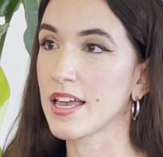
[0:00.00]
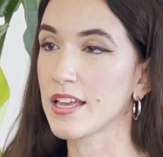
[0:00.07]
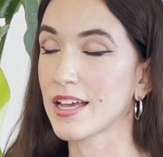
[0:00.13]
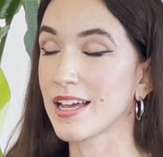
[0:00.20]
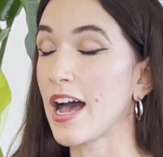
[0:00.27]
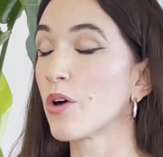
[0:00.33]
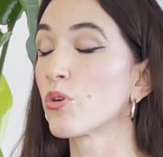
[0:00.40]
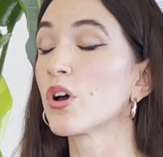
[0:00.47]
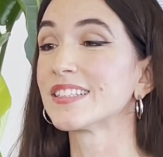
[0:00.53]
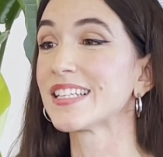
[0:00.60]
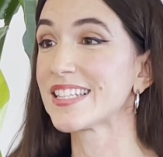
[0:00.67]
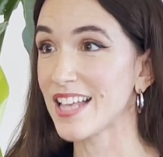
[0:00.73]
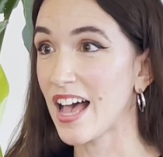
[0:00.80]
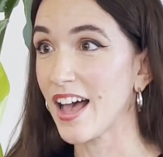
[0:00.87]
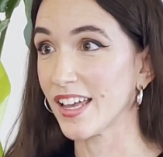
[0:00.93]
Like, how can
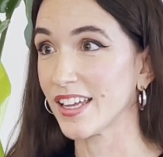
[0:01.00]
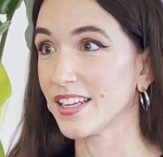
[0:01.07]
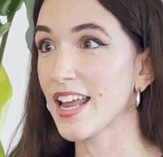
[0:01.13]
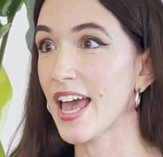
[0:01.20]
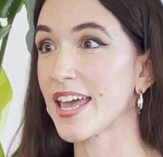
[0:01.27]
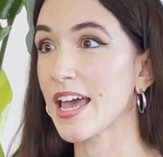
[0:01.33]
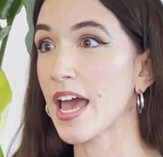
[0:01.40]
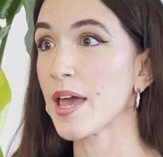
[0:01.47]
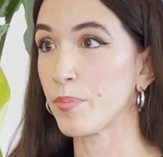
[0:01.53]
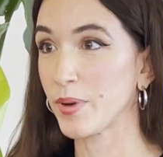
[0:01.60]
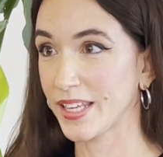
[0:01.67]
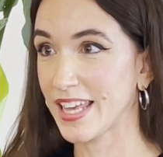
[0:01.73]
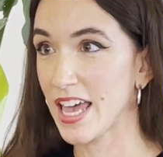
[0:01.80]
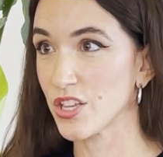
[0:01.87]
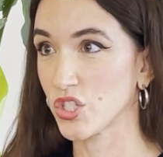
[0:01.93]
design AI
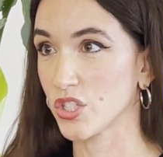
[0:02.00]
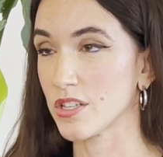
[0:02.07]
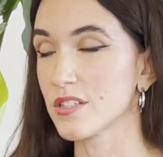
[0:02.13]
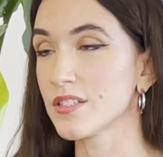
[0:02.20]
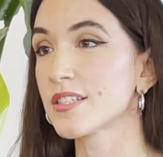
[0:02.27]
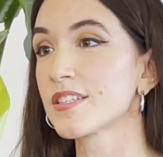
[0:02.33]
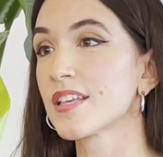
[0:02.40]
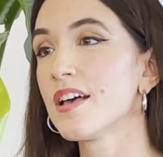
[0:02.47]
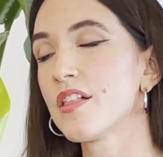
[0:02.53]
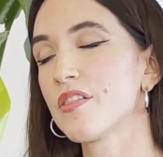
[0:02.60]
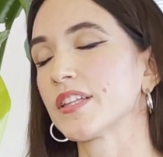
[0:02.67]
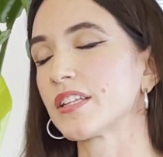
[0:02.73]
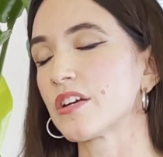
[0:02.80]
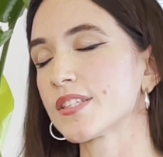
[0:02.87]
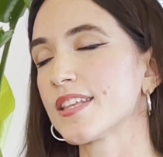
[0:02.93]
applications
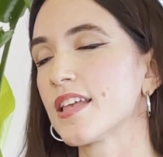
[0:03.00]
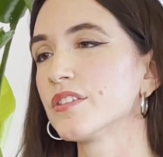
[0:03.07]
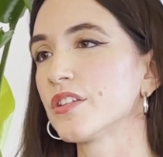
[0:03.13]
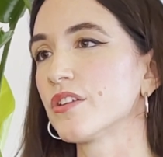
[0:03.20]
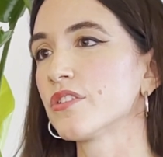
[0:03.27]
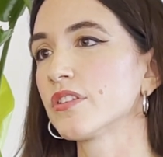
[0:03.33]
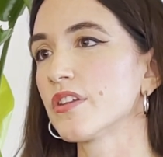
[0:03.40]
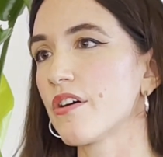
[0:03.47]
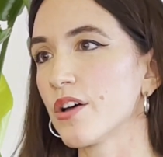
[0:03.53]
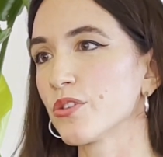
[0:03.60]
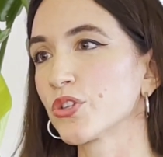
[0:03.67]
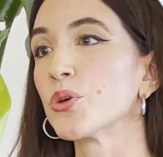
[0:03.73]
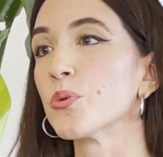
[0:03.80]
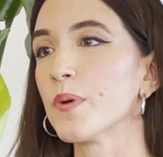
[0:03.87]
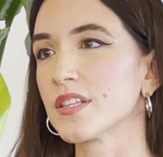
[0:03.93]
that are centered
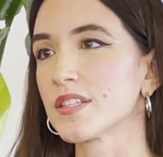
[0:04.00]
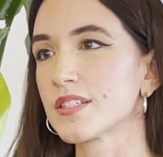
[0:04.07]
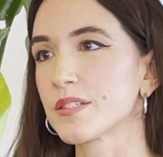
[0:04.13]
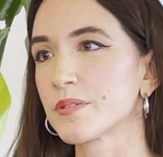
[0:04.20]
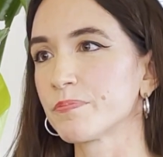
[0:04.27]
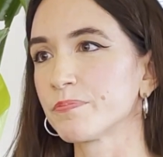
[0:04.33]
around humans?